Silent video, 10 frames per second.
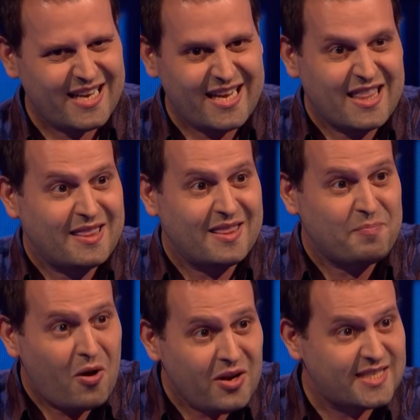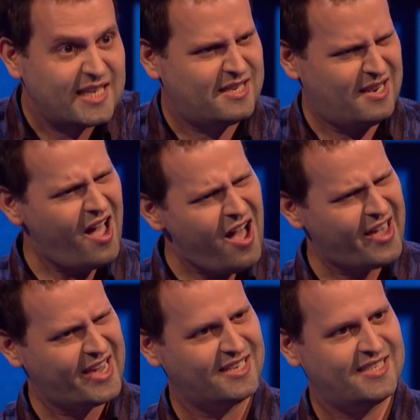in politics
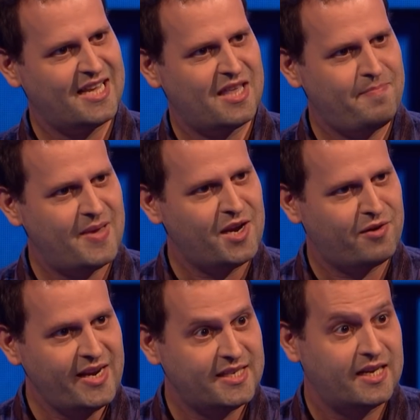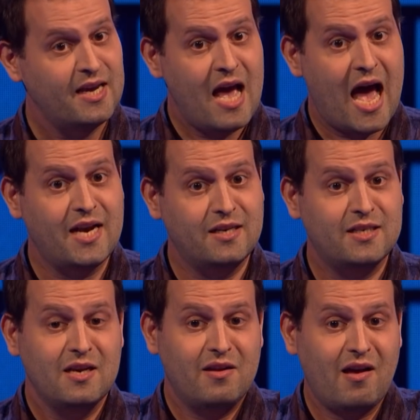lie and say they're being greedy and